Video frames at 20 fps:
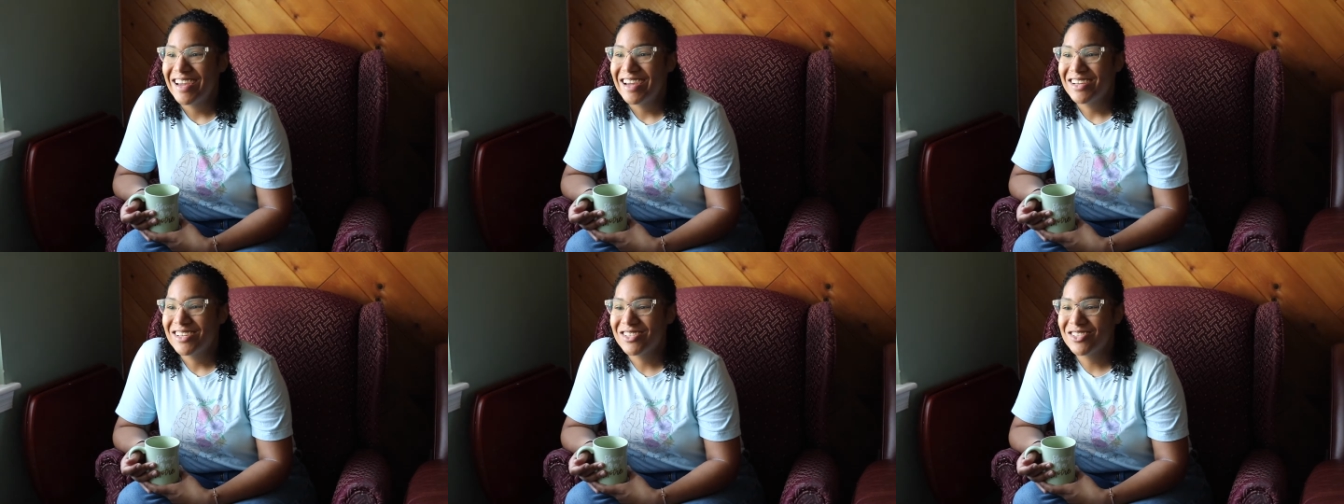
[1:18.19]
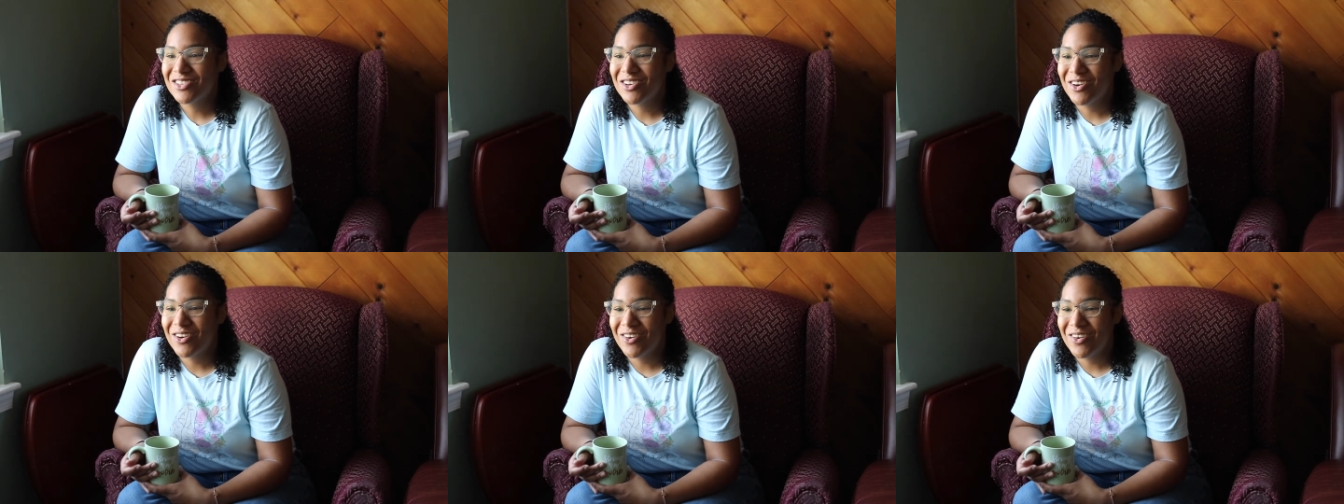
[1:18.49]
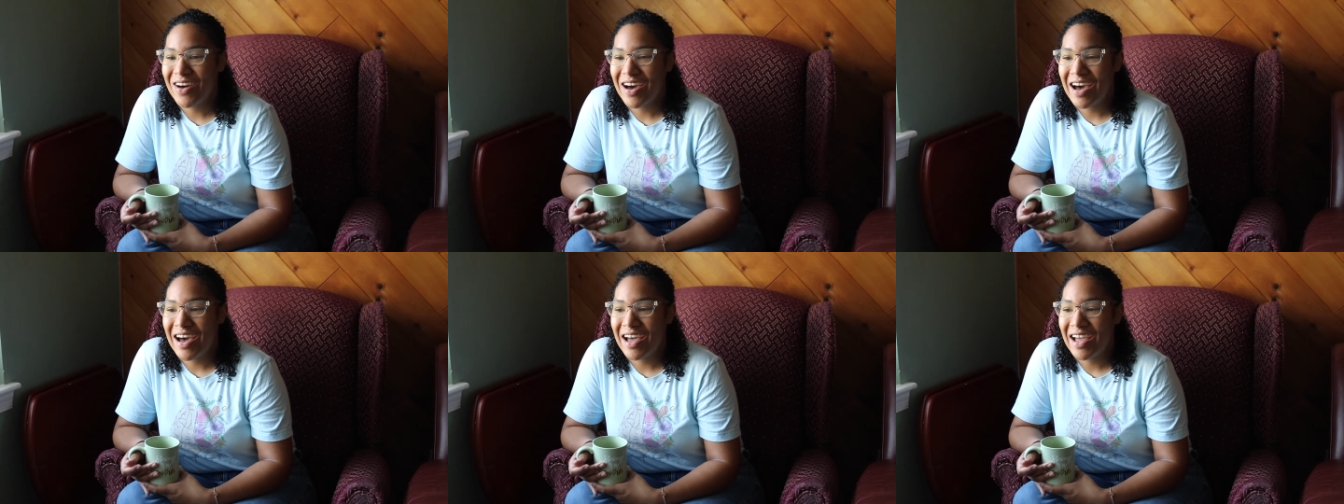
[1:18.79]
So
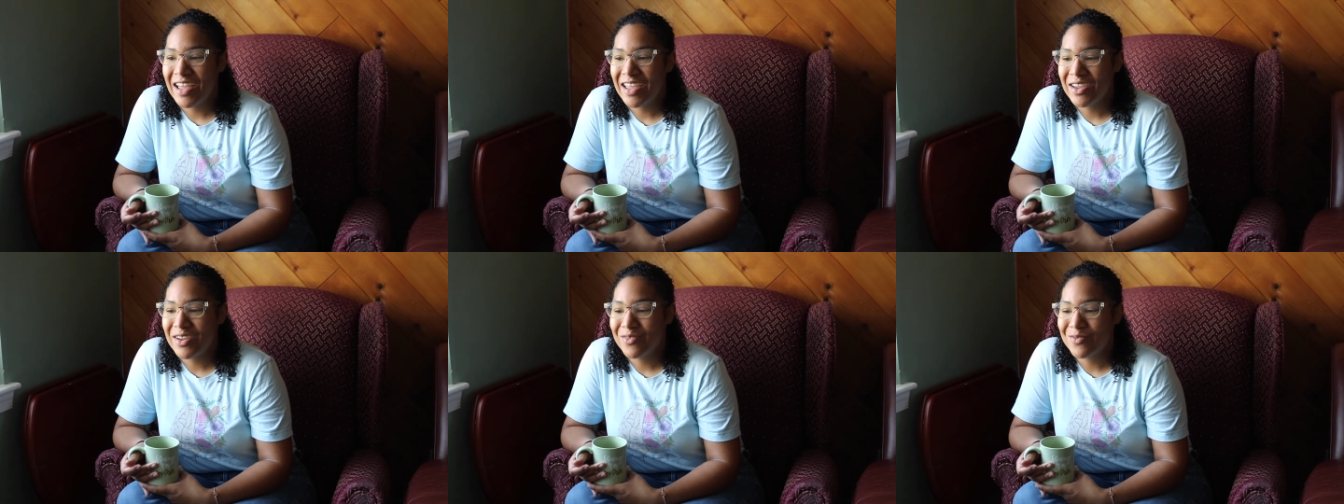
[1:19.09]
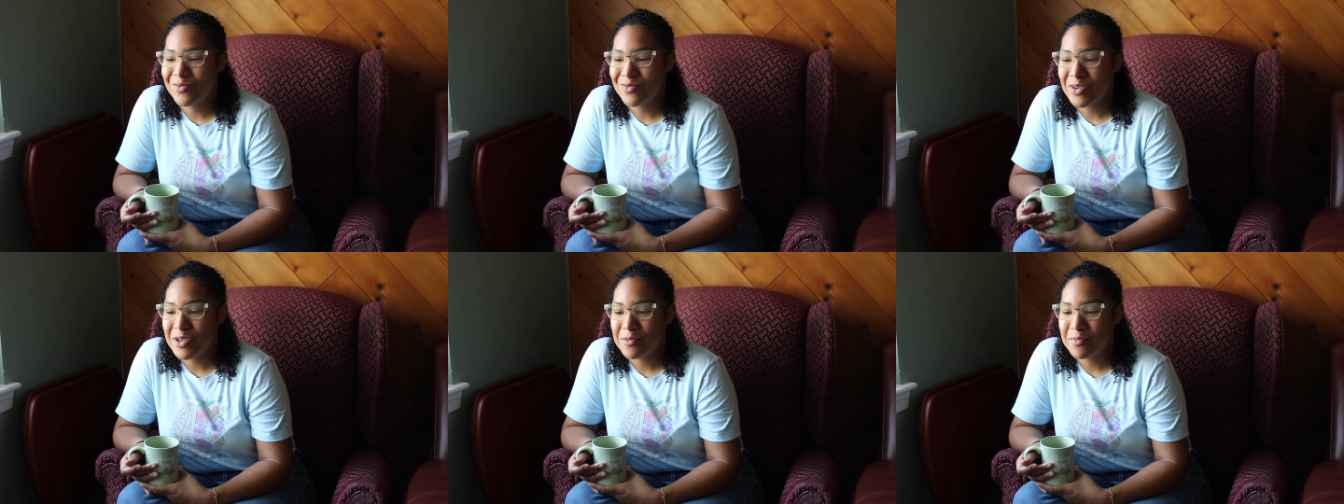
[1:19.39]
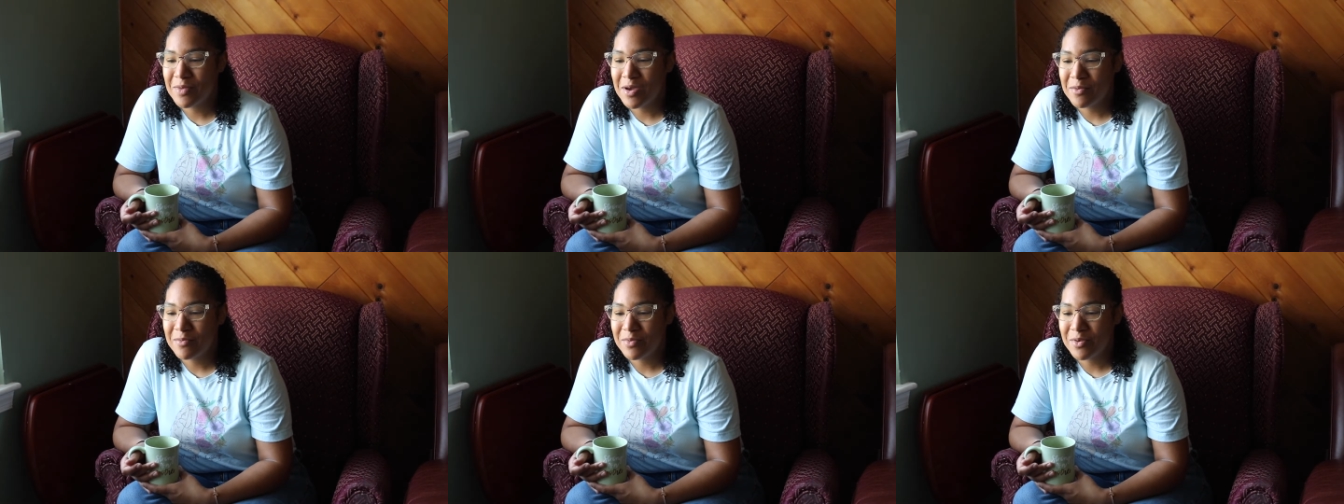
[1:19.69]
I
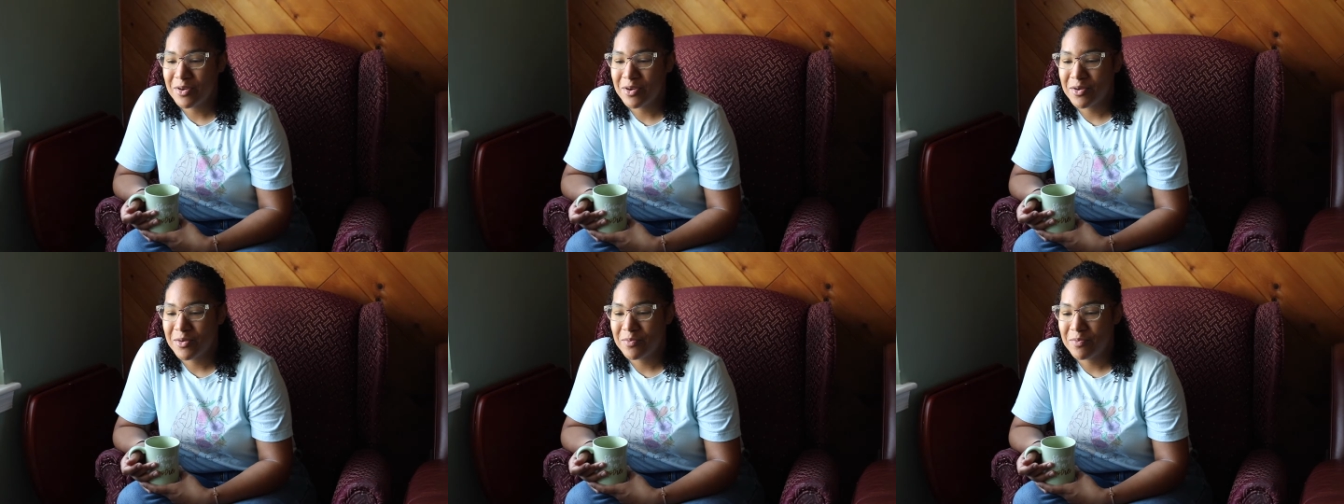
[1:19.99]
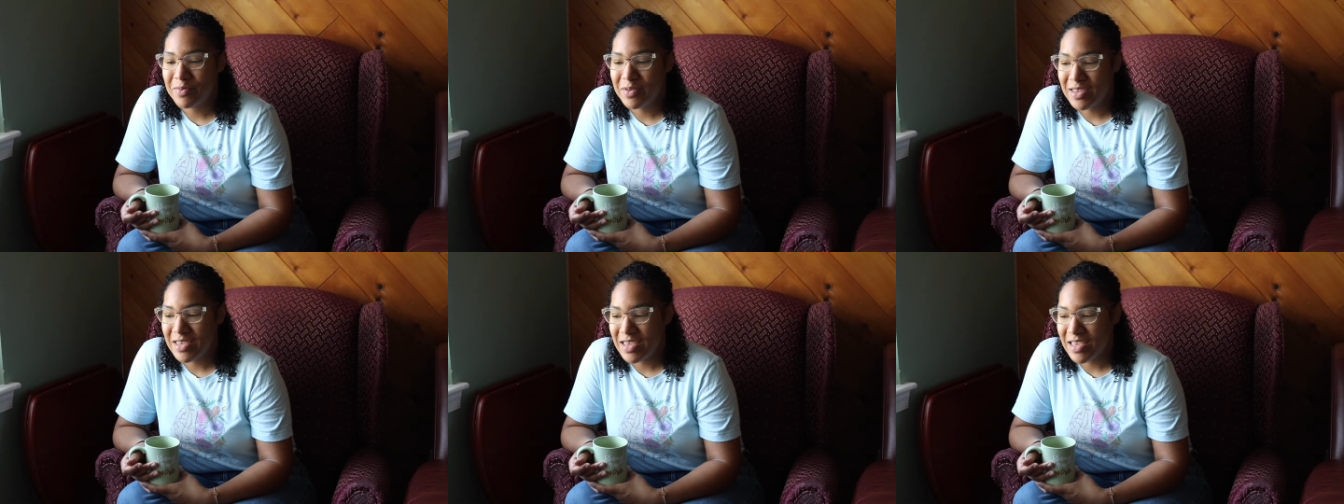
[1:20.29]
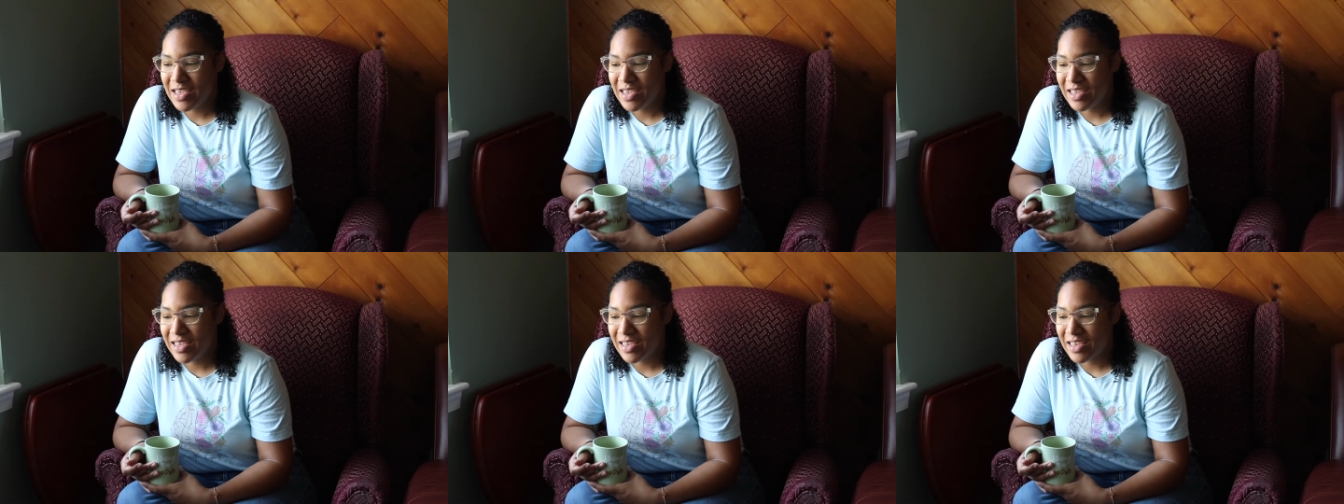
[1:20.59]
remember
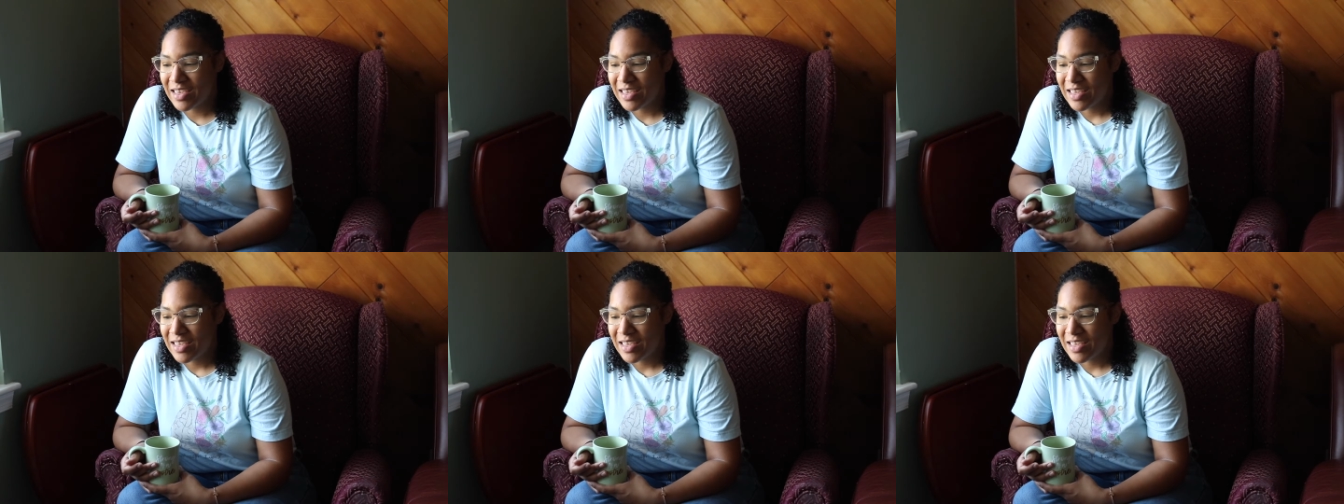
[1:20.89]
being